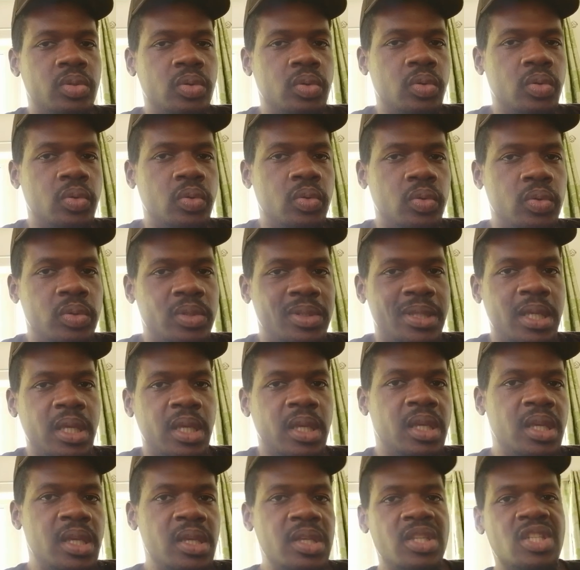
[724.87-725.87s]
to
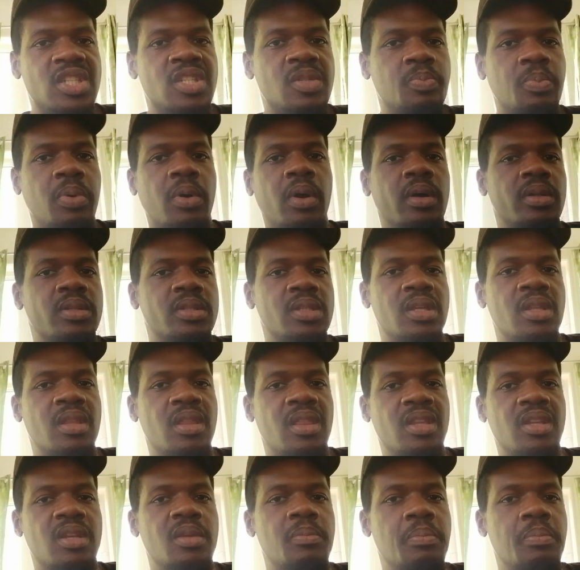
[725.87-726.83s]
take his spot in the